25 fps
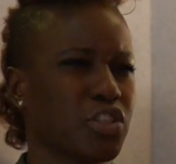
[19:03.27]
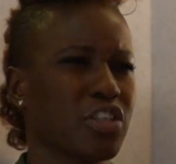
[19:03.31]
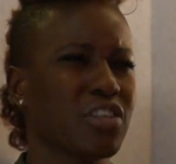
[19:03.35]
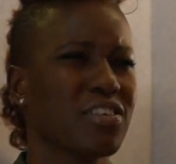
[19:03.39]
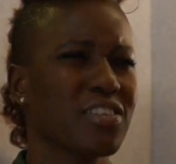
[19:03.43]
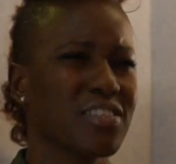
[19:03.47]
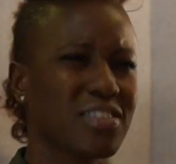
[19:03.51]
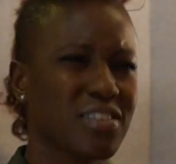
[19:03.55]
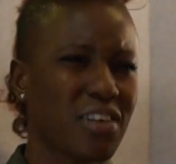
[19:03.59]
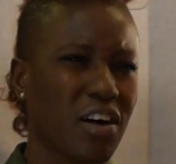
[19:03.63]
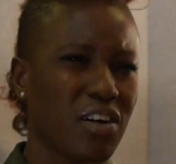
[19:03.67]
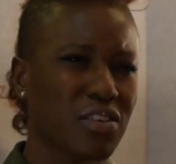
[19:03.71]
She
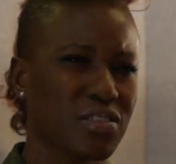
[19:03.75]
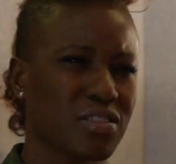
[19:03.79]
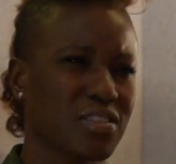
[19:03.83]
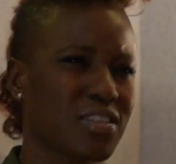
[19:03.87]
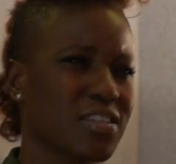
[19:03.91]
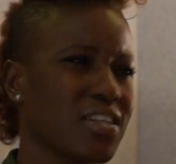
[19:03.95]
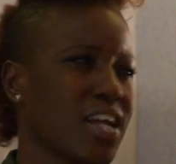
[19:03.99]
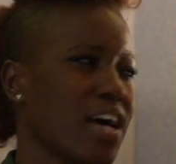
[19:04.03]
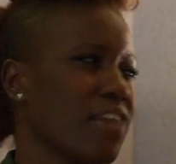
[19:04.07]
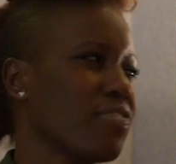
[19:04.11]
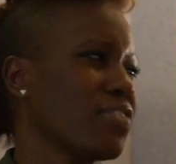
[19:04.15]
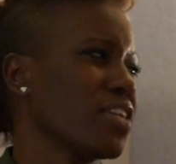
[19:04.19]
also
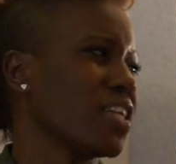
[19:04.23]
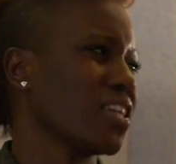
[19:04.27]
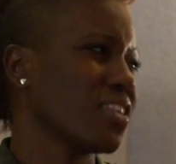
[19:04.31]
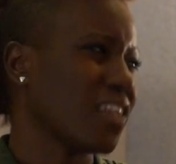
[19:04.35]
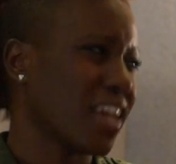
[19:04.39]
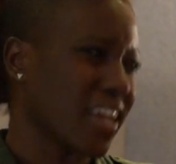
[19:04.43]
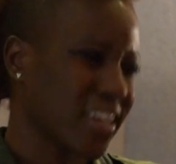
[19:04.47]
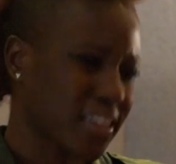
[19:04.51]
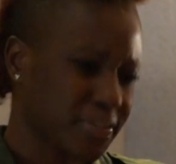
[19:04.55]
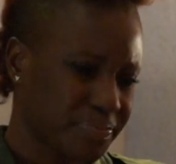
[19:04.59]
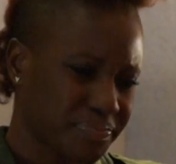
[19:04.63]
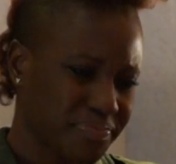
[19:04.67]
didn't have any
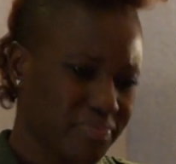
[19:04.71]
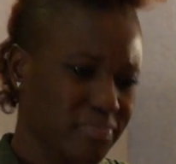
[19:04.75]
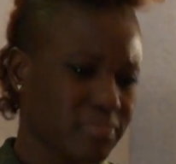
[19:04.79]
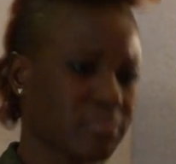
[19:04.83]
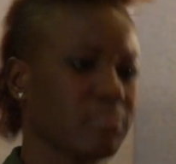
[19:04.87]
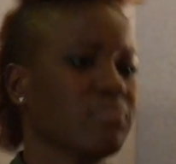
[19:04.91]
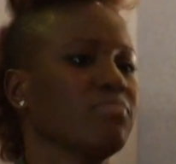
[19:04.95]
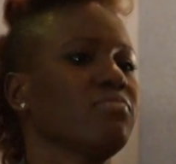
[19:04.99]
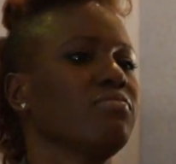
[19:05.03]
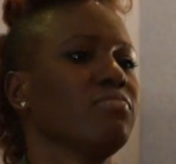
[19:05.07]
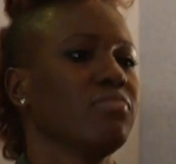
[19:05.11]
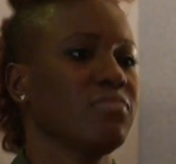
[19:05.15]
like
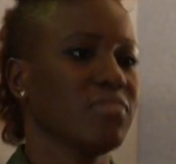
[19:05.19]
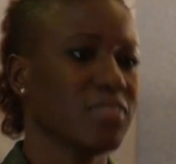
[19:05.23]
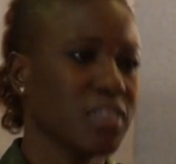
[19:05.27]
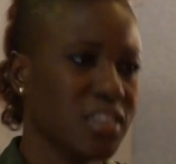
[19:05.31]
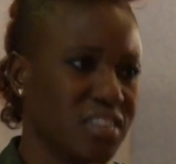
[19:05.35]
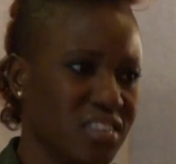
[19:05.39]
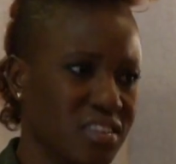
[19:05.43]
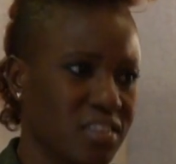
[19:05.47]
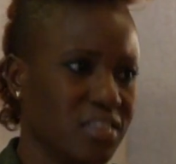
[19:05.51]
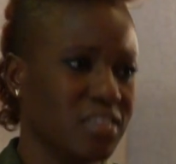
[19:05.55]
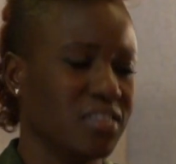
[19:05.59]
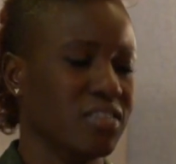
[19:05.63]

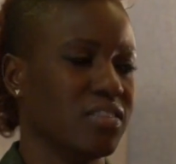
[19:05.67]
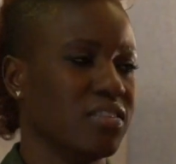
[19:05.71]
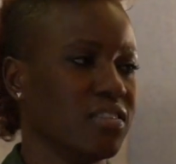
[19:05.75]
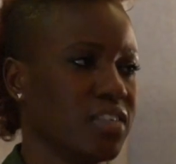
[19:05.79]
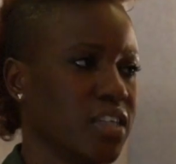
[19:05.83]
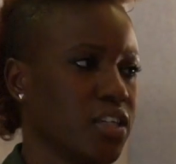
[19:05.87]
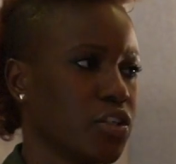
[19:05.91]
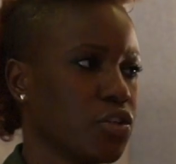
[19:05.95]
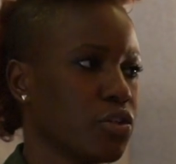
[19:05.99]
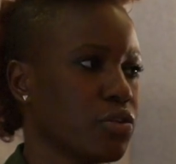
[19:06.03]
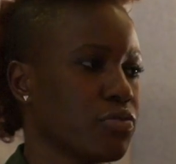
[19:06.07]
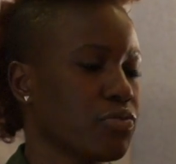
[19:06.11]

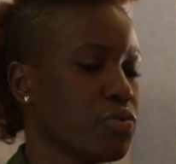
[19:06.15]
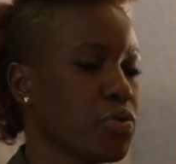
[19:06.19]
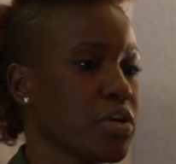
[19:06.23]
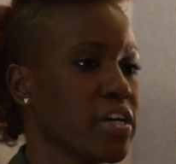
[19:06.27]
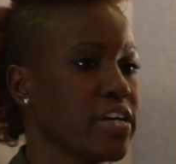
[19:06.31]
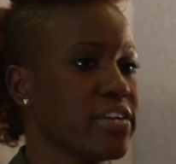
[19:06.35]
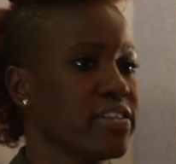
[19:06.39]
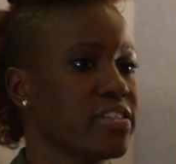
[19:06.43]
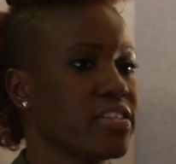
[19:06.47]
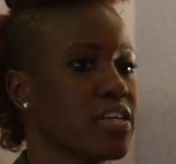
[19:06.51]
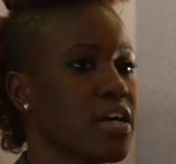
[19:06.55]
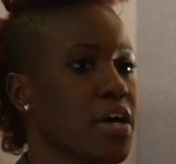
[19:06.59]
in her
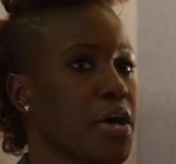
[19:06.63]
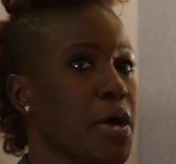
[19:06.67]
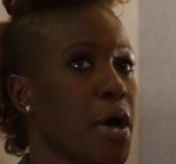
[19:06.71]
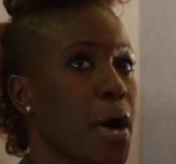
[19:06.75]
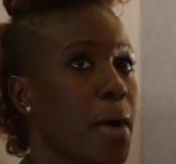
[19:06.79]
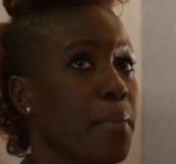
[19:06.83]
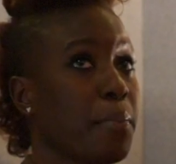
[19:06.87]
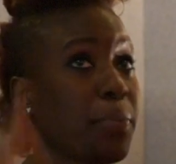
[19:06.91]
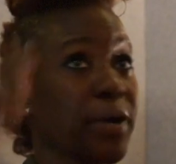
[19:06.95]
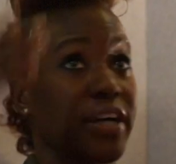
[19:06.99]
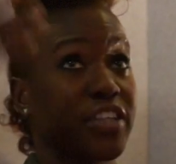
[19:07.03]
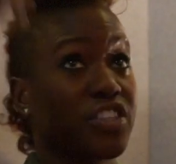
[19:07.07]
voice,
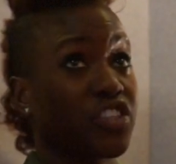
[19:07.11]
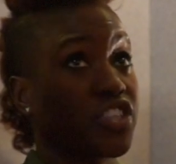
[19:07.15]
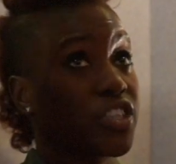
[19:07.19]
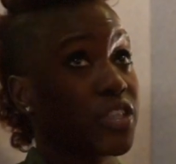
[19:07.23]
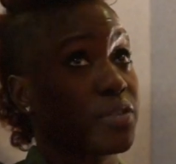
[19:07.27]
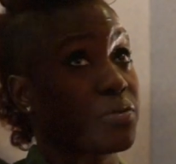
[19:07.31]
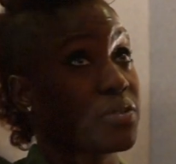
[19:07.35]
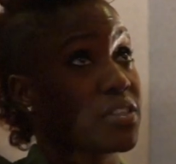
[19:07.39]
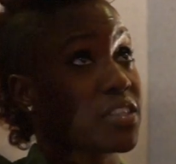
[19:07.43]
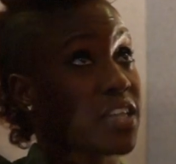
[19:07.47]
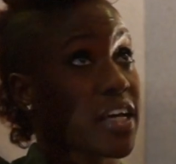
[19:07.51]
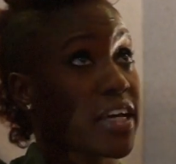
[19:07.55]
but
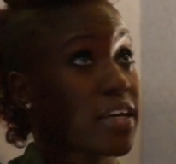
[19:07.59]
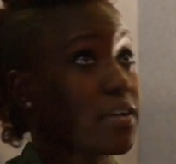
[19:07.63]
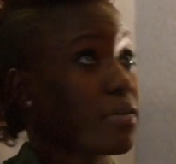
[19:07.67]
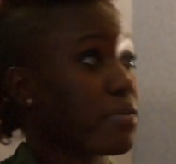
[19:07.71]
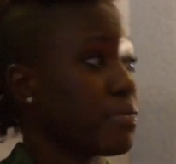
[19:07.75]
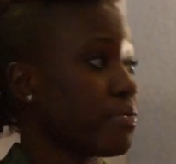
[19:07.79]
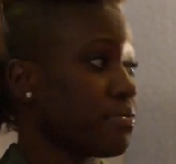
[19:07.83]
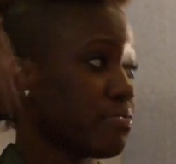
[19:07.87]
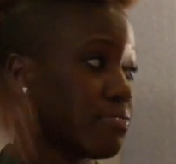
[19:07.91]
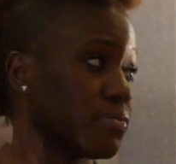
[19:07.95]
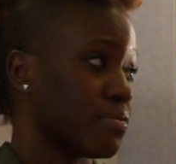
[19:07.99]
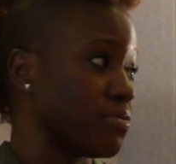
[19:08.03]
she was like
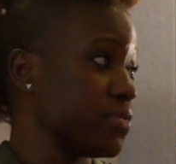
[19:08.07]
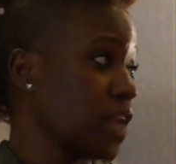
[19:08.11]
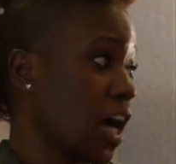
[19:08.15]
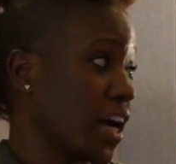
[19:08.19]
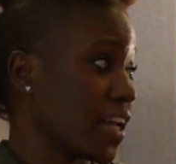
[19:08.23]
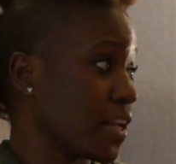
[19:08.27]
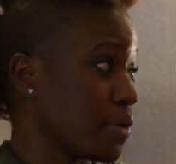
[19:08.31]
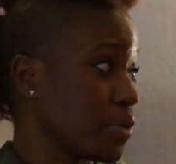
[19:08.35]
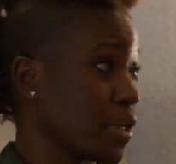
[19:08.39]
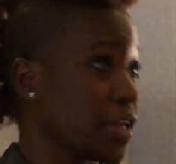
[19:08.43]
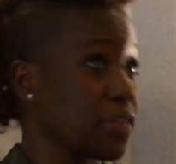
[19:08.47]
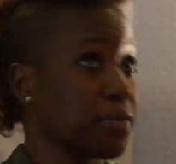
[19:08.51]

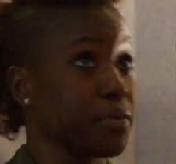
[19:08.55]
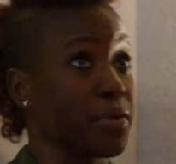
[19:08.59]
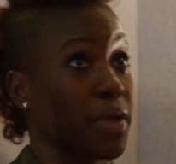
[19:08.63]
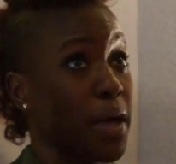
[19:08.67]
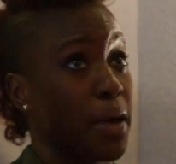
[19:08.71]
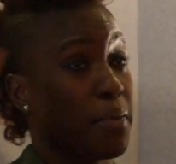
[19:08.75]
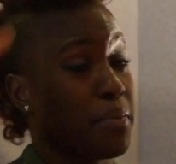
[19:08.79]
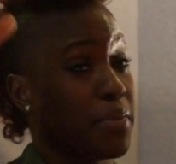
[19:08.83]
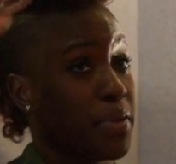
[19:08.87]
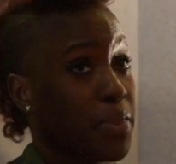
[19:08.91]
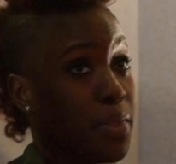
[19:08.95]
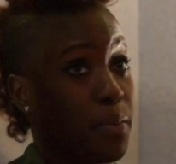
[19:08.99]
9
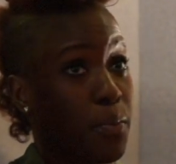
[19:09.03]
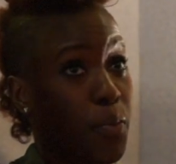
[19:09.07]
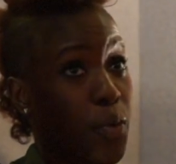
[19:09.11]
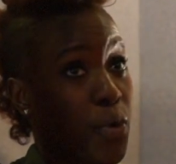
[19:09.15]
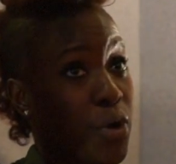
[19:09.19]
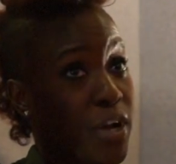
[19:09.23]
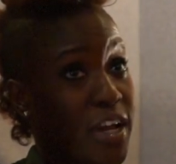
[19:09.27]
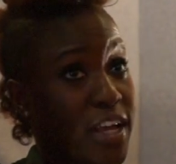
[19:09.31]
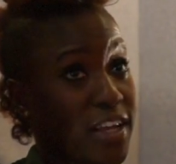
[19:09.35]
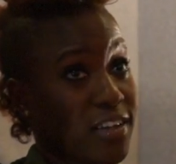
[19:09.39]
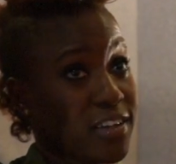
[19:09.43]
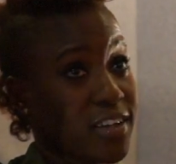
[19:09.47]
a.m. in the
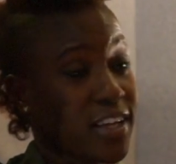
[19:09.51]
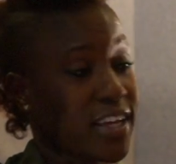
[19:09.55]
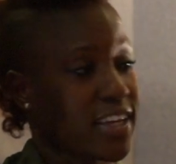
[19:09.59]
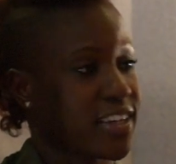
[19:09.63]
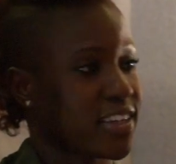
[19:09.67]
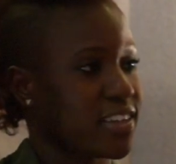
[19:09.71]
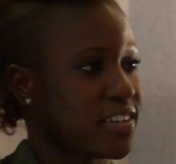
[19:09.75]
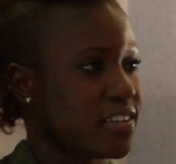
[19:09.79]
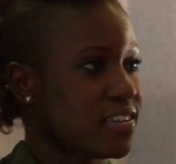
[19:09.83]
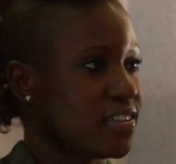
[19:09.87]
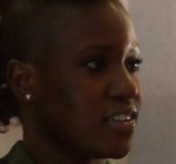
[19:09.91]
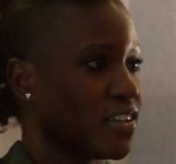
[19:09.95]
morning,
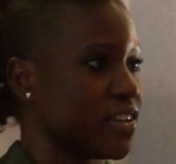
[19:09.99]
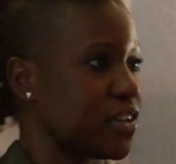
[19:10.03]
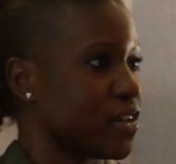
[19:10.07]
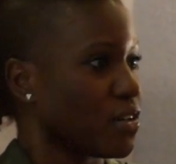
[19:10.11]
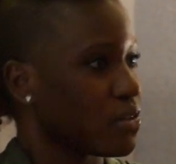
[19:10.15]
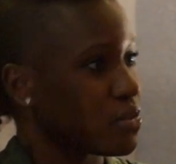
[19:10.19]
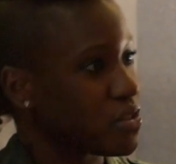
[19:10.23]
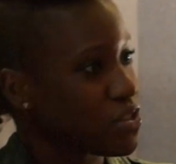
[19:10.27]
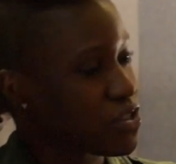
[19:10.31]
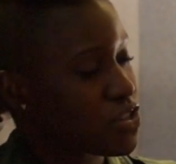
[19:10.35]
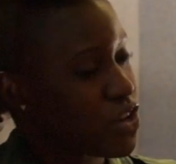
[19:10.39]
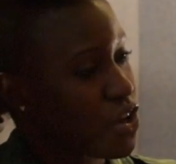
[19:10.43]
like, you
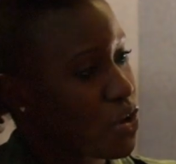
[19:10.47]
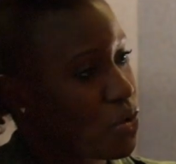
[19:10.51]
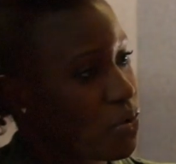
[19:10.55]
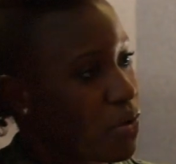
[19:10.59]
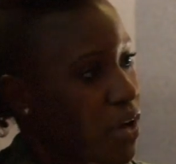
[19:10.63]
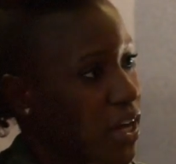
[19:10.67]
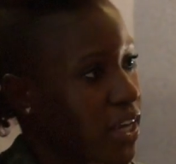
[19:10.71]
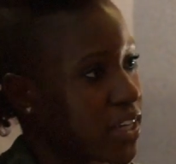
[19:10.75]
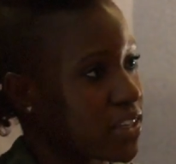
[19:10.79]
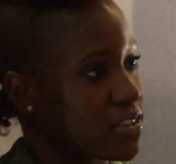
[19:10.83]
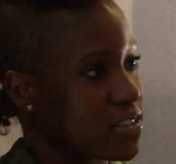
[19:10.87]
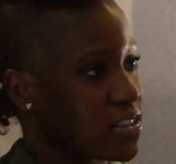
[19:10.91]
know, Snow
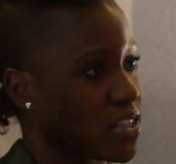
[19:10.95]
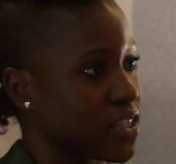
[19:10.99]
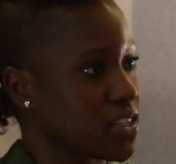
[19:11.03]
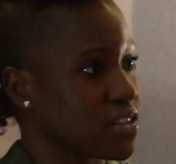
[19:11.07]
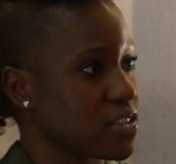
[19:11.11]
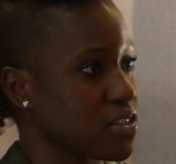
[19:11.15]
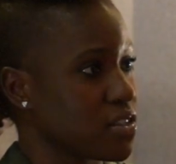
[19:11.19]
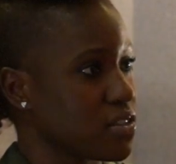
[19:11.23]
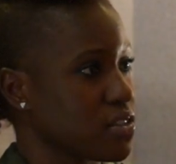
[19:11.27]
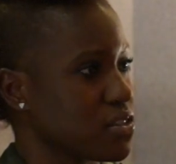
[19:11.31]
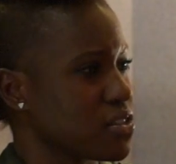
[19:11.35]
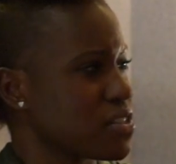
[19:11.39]
White
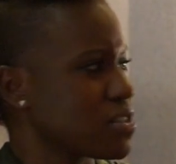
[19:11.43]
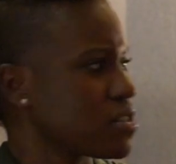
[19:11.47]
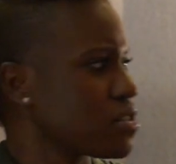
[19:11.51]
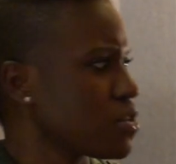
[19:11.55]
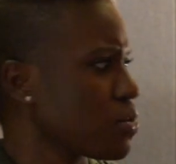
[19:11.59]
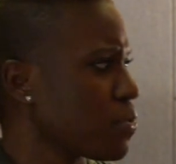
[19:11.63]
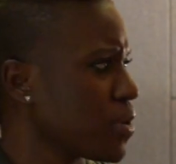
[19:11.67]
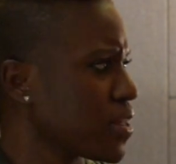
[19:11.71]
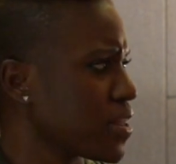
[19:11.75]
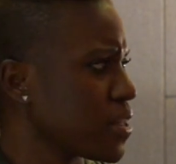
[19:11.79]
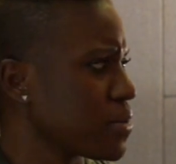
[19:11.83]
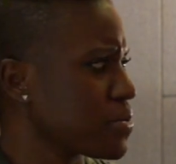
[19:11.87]
singing to, is it
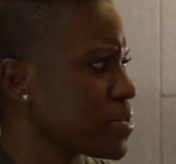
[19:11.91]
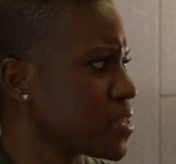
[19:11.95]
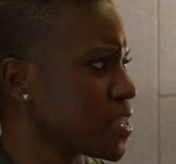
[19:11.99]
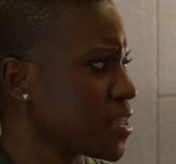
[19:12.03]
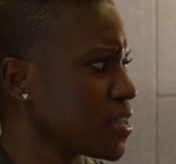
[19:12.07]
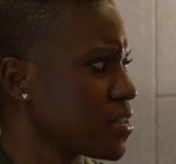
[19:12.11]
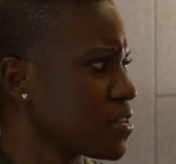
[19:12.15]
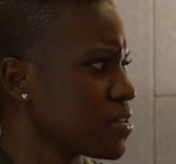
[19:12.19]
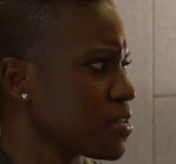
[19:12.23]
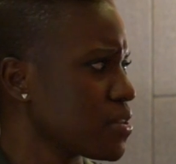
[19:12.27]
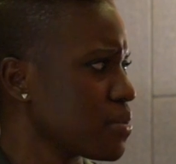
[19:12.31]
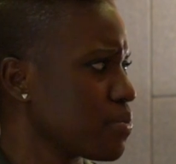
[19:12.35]
Snow White that was
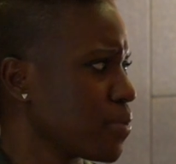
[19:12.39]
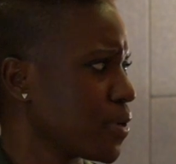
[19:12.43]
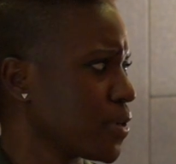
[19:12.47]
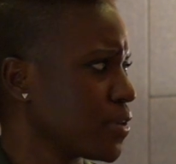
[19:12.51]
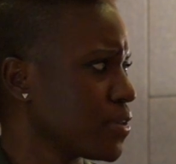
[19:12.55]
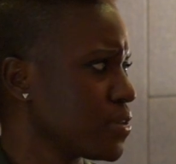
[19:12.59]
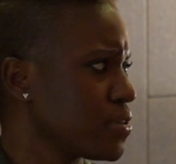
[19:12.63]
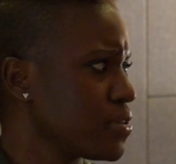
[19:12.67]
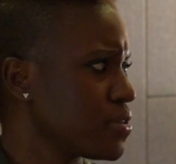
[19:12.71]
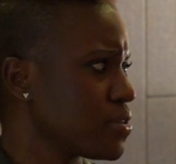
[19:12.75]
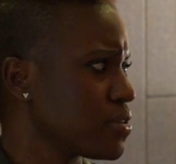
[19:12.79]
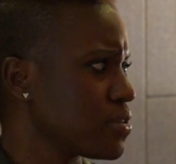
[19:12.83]
singing to the
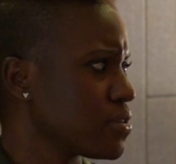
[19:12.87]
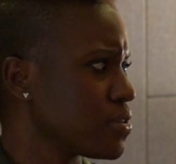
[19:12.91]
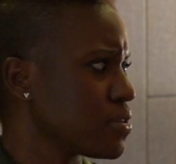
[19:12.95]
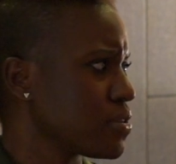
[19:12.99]
birds?